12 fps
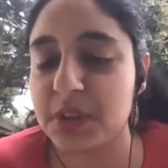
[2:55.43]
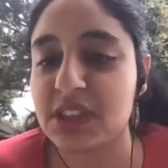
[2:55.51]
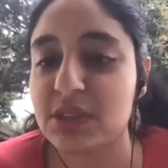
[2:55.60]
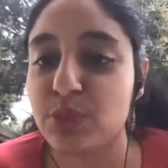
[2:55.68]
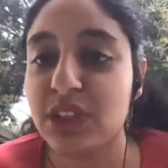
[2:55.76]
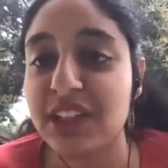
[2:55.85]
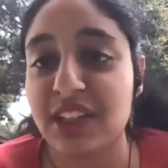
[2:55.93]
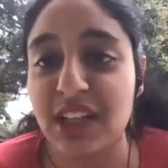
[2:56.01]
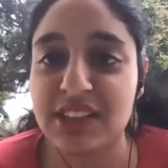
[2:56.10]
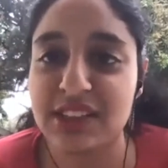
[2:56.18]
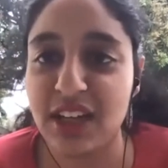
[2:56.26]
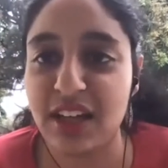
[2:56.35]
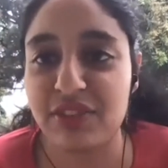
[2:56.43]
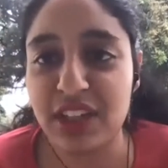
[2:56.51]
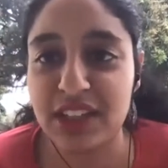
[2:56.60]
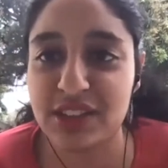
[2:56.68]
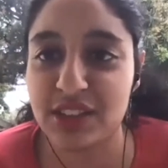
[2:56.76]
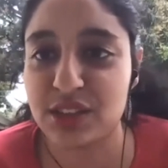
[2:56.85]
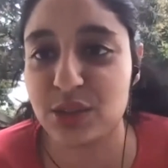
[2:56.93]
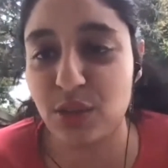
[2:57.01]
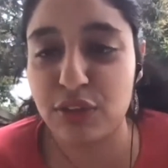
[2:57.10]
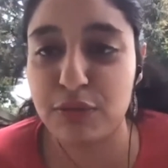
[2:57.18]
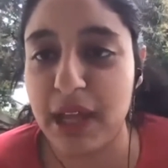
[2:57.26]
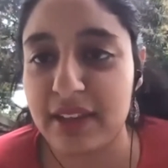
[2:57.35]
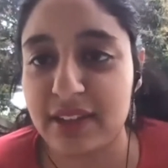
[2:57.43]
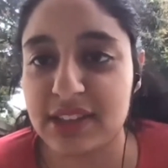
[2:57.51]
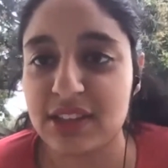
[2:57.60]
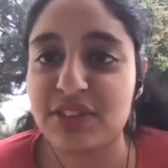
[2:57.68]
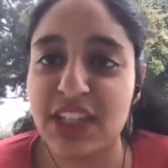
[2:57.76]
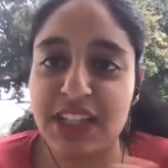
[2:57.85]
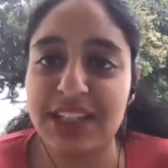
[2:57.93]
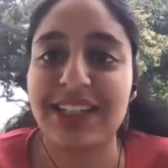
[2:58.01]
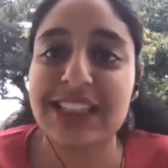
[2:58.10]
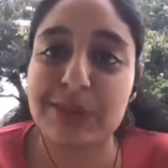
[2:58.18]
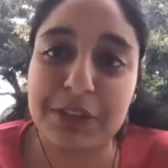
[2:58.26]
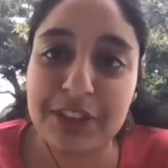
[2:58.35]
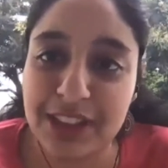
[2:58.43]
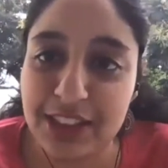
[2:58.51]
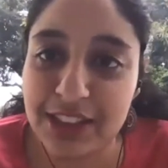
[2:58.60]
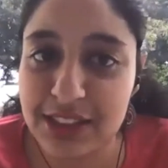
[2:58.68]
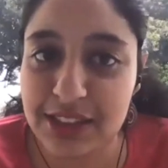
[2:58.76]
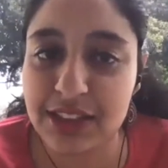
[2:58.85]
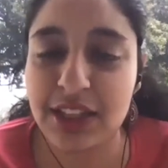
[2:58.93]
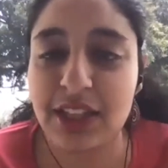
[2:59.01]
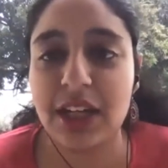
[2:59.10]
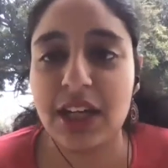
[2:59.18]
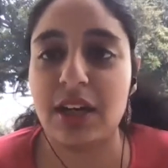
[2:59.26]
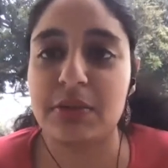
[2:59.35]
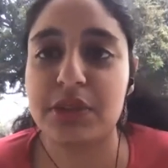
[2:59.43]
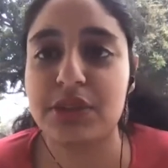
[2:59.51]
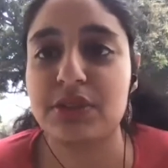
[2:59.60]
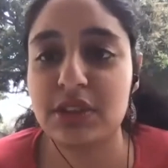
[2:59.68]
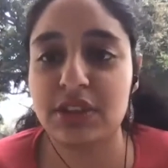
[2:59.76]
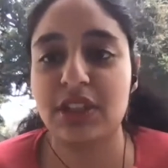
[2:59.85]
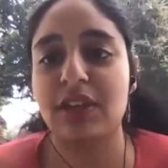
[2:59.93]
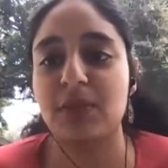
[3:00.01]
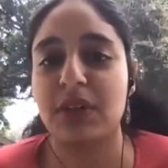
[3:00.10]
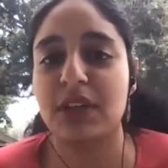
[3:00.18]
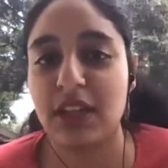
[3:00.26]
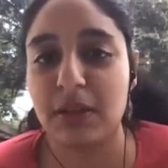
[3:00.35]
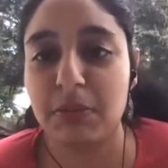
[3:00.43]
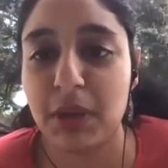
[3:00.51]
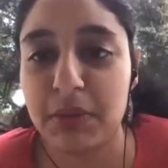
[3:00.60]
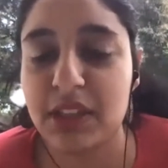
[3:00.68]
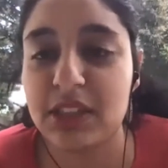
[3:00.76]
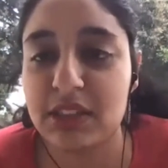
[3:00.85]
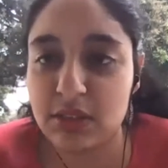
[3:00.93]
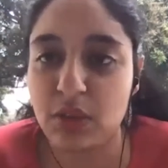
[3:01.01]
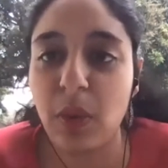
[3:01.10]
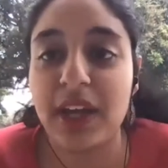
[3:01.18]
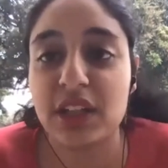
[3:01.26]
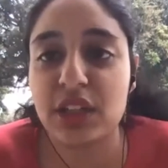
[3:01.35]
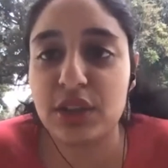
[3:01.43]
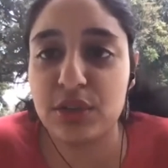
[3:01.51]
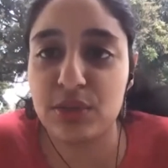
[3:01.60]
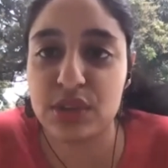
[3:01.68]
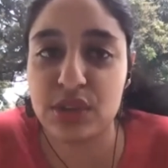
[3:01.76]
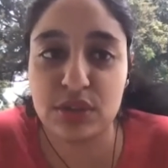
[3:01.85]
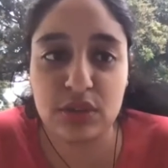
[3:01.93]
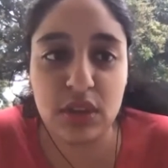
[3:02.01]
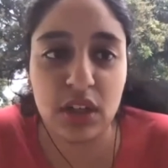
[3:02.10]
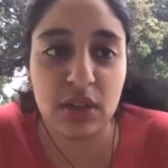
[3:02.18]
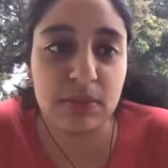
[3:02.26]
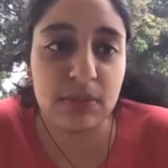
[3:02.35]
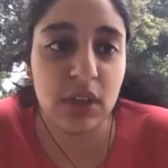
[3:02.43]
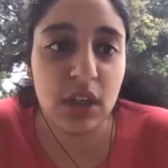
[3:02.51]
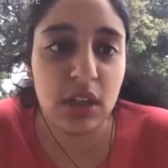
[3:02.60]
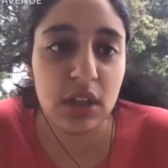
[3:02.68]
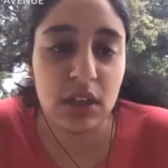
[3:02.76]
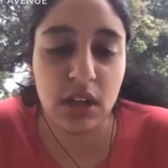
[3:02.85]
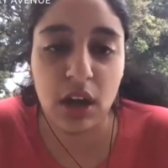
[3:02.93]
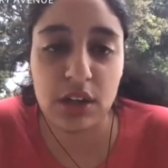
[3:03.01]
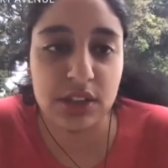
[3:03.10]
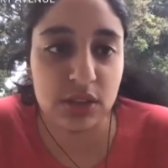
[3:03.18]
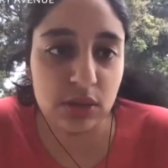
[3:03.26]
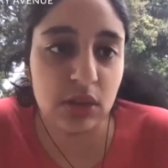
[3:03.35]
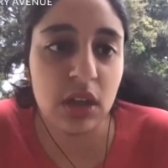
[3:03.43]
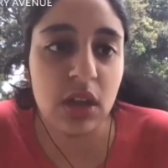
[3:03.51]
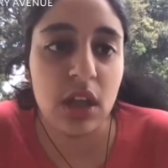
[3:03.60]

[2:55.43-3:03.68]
But it's really nice to have like a sort of balance of like an experienced student and one that maybe is quite new to our school.